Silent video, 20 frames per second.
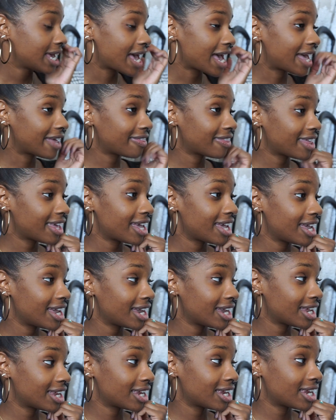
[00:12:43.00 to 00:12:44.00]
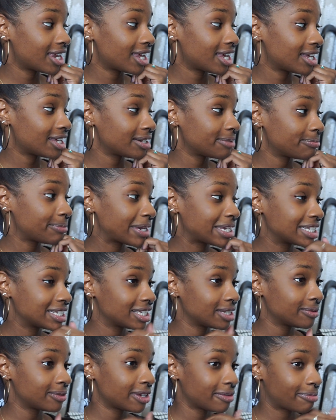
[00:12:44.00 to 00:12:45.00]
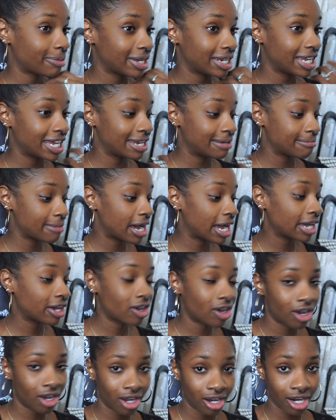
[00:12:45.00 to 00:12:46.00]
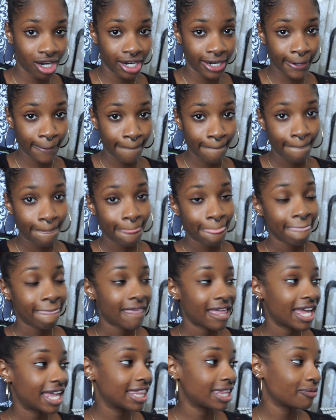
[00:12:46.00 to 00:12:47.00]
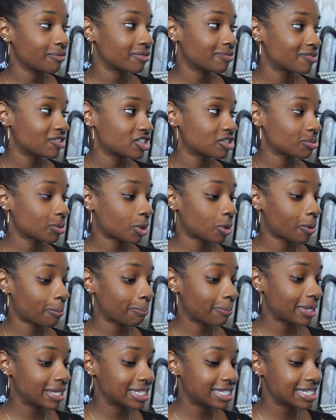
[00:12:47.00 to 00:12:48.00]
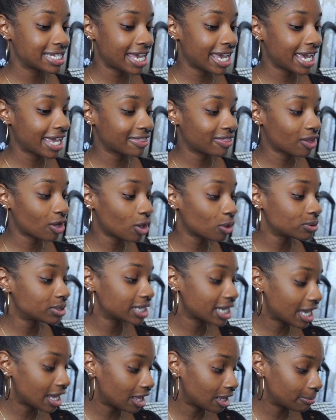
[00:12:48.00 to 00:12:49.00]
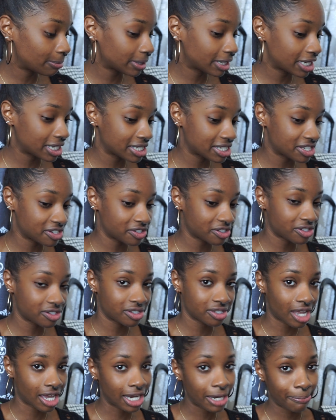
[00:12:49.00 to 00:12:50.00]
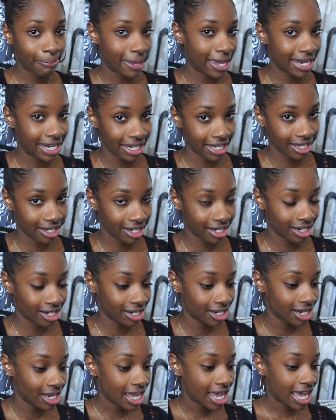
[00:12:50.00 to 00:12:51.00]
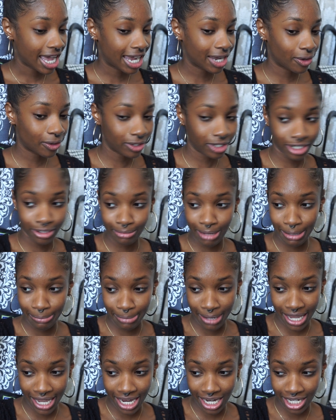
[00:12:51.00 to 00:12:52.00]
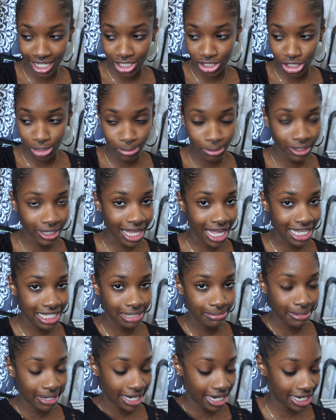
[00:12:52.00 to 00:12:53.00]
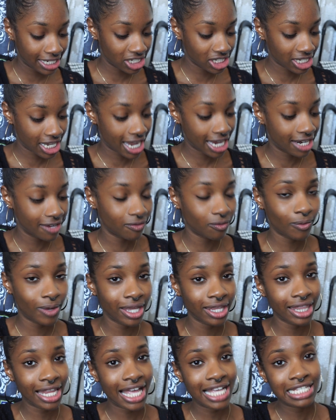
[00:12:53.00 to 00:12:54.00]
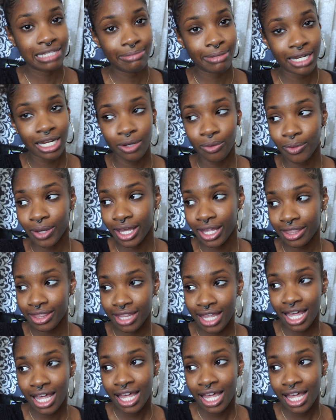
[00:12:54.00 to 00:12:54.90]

And then basically we've been in my car, and then we've just been staying at the hotel because there's not a bed here. I ordered my bed super last minute, just kind of went last minute with,